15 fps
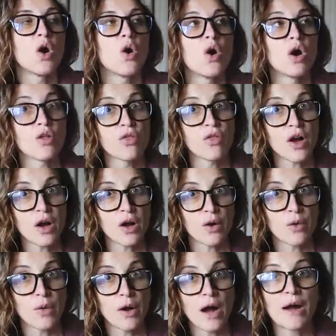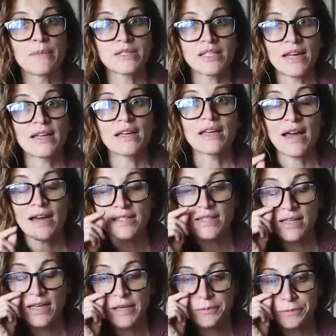Although I'm second
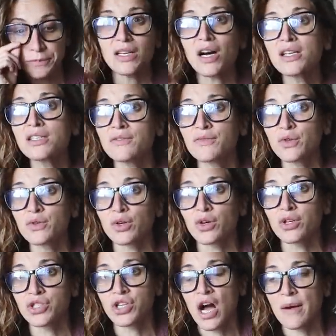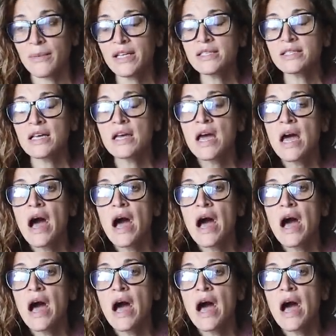guessing it because of those harsh comments,